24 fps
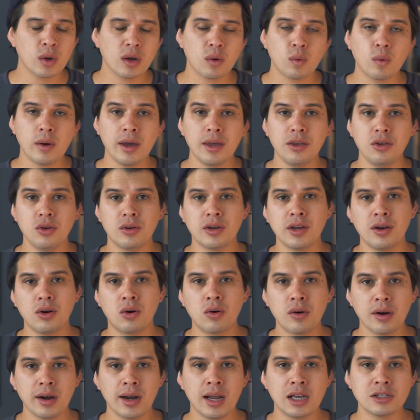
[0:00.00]
a quick way you can
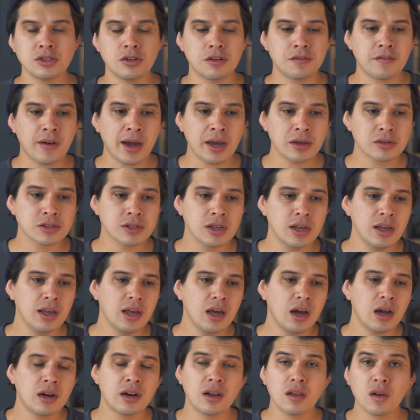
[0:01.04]
organize your files.
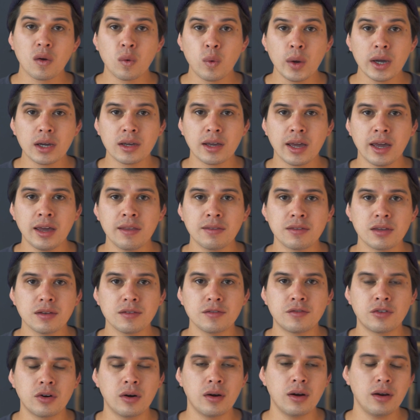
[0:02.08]
Another quick hint
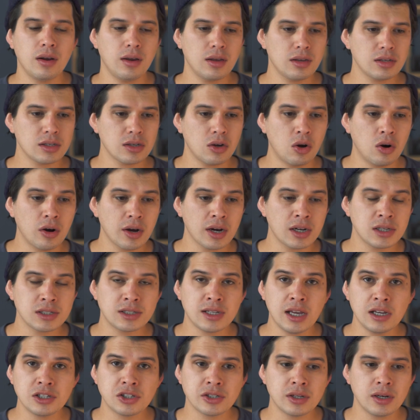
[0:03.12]
for
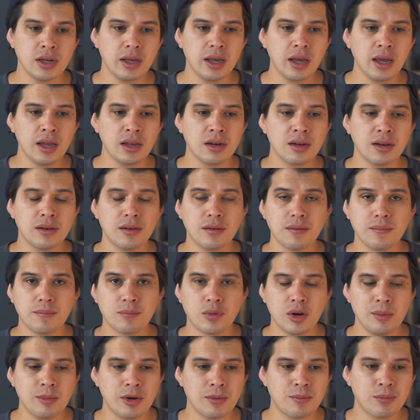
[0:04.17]
organization in
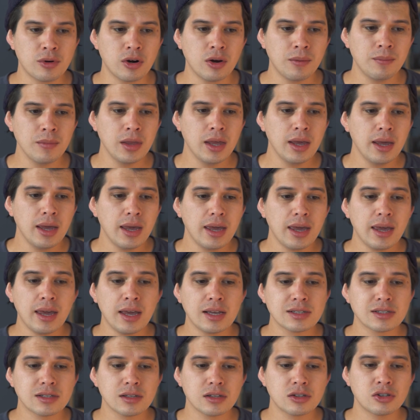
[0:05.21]
Premiere Pro
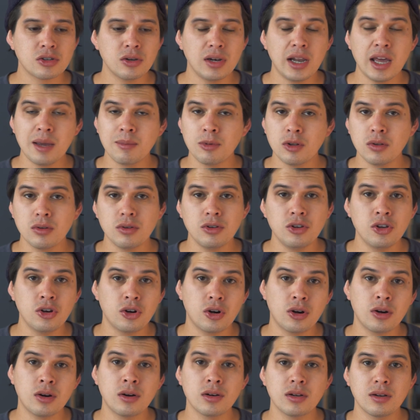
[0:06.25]
is to label
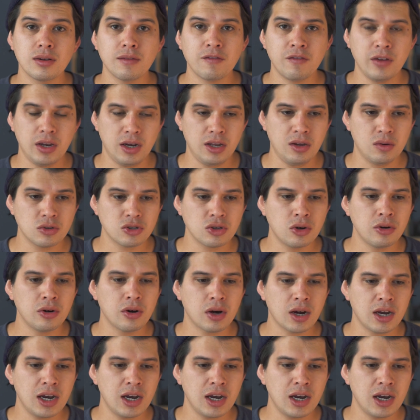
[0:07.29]
your videos or your